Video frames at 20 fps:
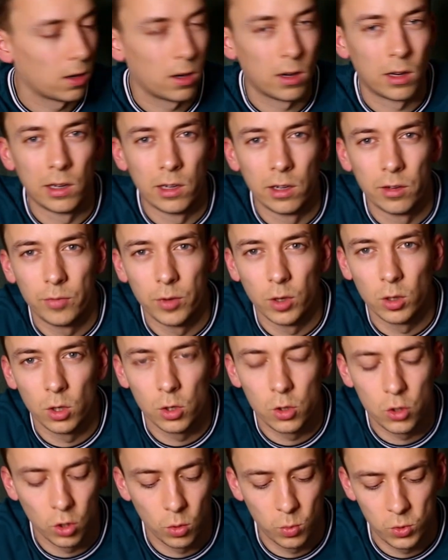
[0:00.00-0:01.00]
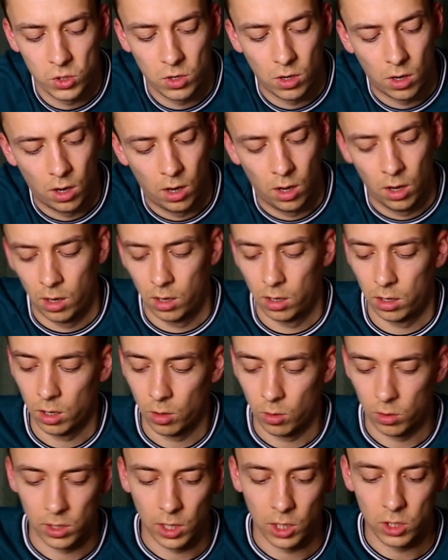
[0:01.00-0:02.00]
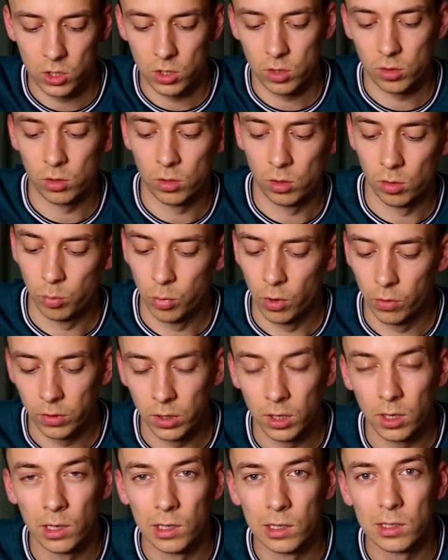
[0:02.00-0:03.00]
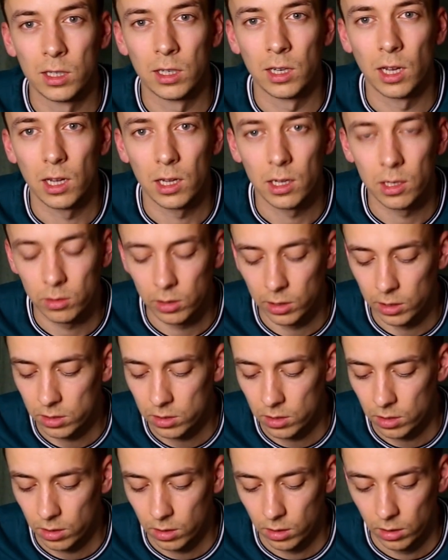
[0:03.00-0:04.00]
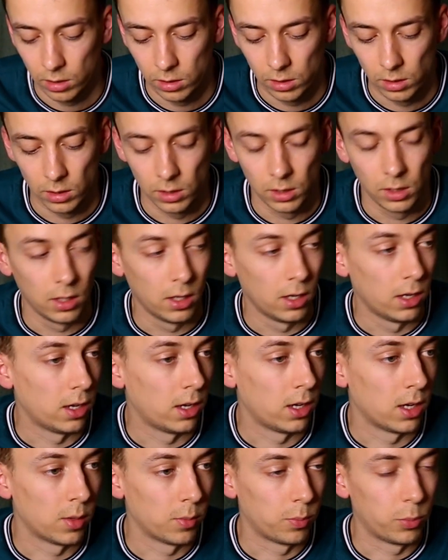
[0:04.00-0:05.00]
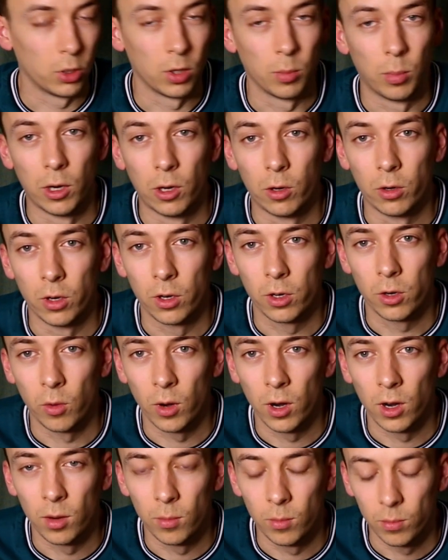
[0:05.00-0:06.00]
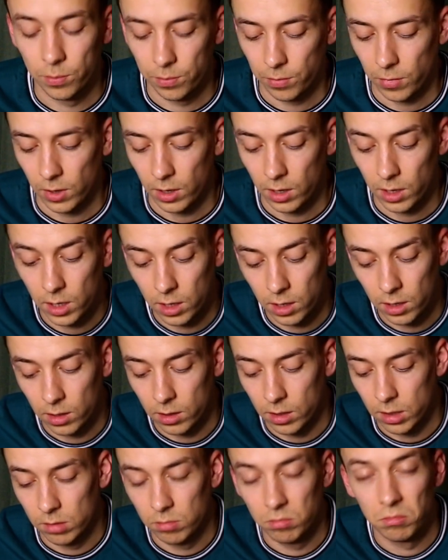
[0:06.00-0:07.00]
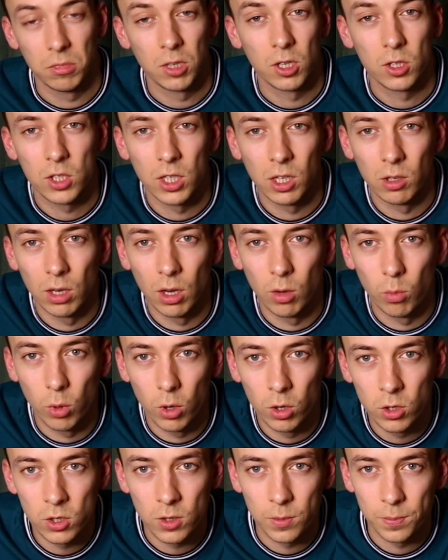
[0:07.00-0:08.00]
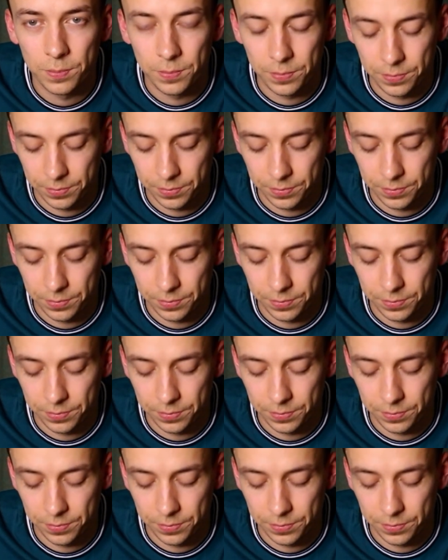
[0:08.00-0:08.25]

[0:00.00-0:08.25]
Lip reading: clear filter tubes that will attach to both the inlet and the outlet and put it below the aquarium and see how that works.